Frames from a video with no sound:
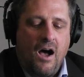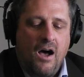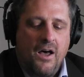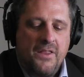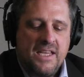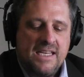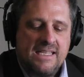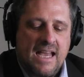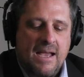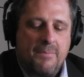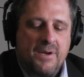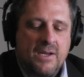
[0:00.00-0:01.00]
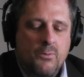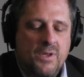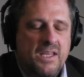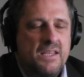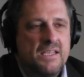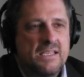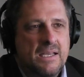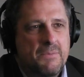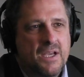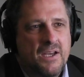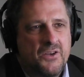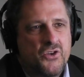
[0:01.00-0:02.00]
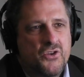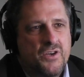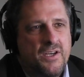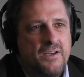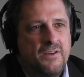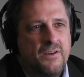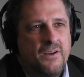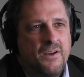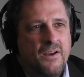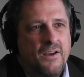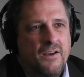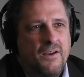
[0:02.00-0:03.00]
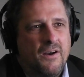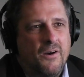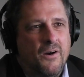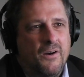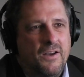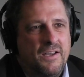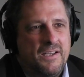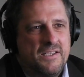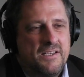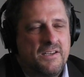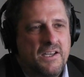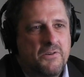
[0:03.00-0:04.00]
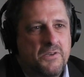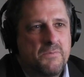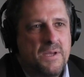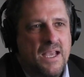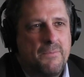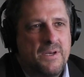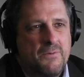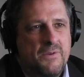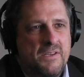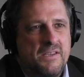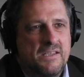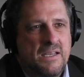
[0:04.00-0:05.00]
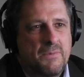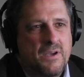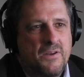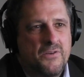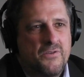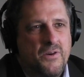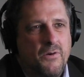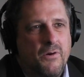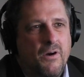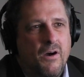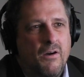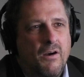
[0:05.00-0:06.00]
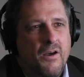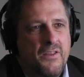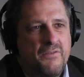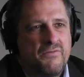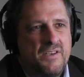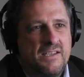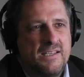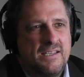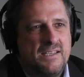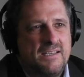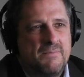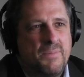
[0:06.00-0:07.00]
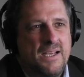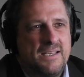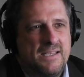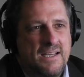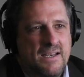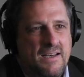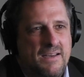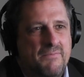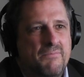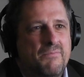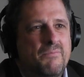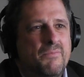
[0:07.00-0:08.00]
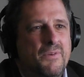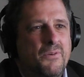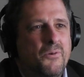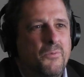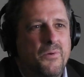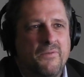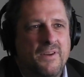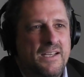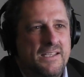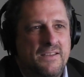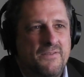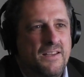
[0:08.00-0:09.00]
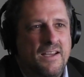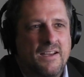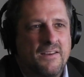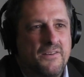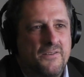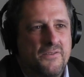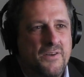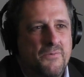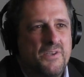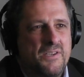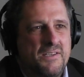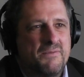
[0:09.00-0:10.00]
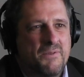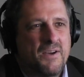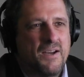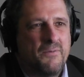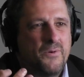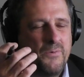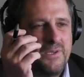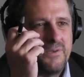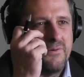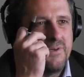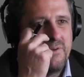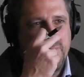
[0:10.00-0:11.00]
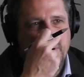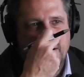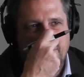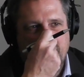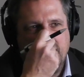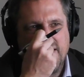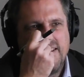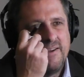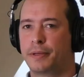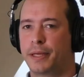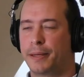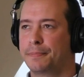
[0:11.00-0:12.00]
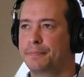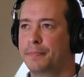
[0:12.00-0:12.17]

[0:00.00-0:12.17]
are these happening within the same country? Or is the dichotomy happening within the same country? Or are the free cities basically all pervasive in that country, which is kind of what we saw in Dubai, right? Yeah.